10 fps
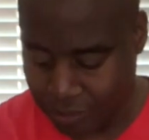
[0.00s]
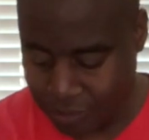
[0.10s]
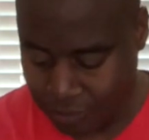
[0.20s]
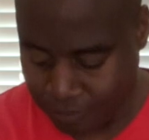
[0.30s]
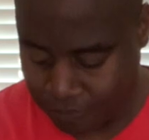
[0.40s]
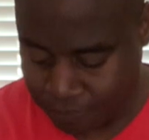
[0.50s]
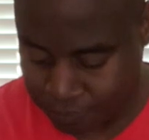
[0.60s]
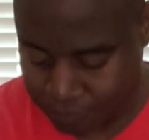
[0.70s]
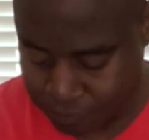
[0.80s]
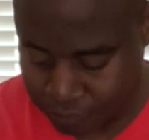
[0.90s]

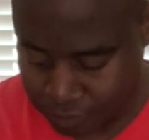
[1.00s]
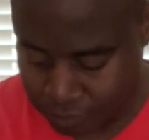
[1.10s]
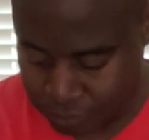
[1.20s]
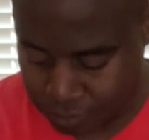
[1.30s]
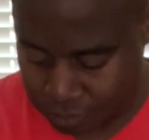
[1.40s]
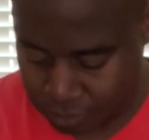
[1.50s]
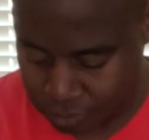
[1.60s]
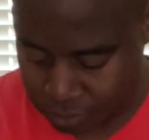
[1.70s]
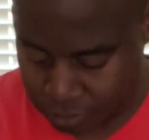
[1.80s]
(silence)